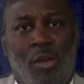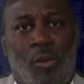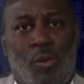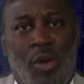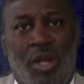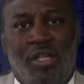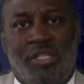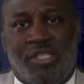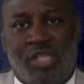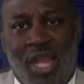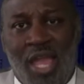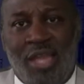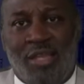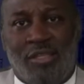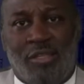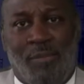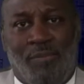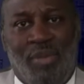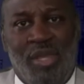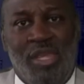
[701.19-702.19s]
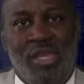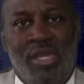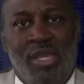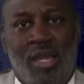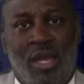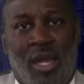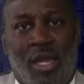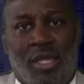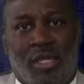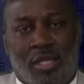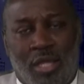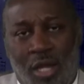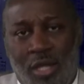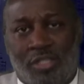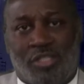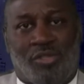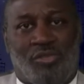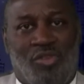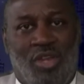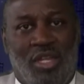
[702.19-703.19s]
what it's like to be
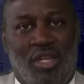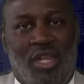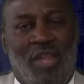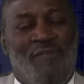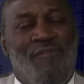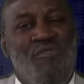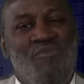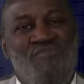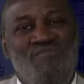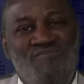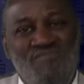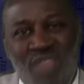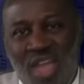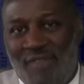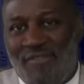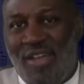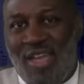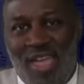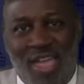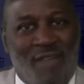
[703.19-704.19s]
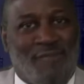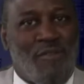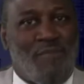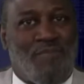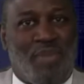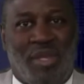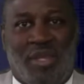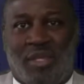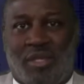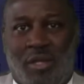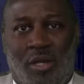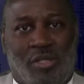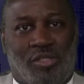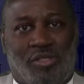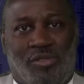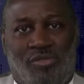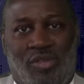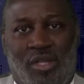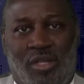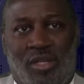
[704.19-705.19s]
incarcerated if you've never ever been
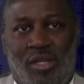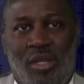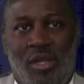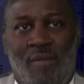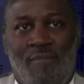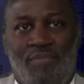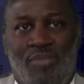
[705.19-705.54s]
incarcerated.